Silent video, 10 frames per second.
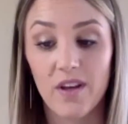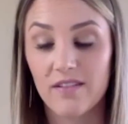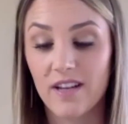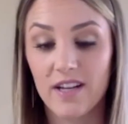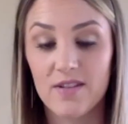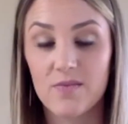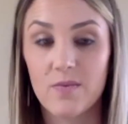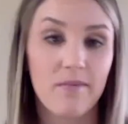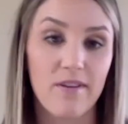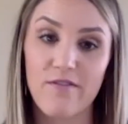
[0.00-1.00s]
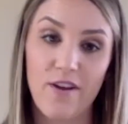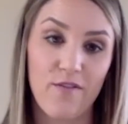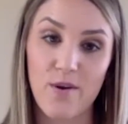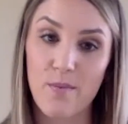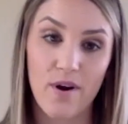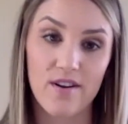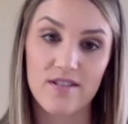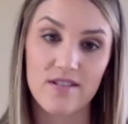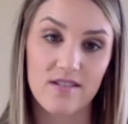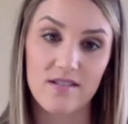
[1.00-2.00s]
That is one of my favorite parts,
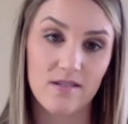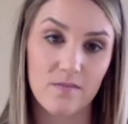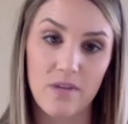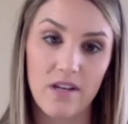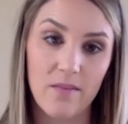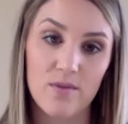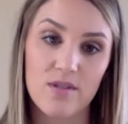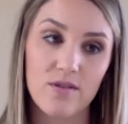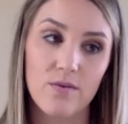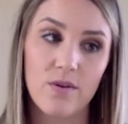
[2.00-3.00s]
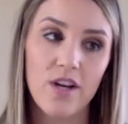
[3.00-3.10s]
is being able to